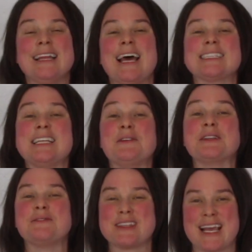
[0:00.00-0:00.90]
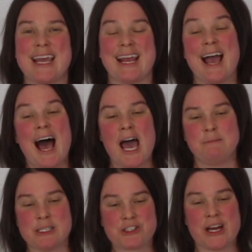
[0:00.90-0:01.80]
That's not what I'm saying.
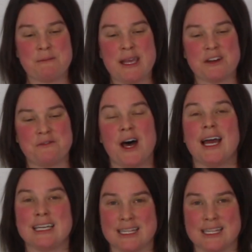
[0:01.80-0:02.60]
I'm just trying to make it fun,